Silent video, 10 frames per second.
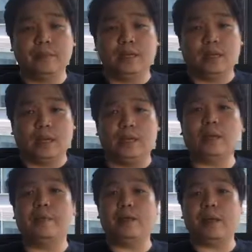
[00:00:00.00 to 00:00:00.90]
and
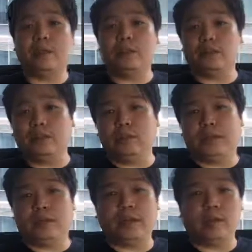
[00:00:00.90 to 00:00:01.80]
then maybe go to
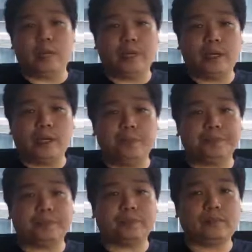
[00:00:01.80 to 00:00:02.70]
developer
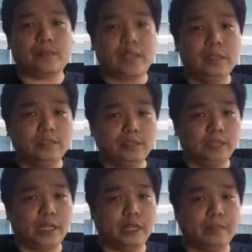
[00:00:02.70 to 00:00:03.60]

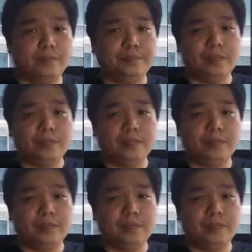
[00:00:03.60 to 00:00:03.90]
associate.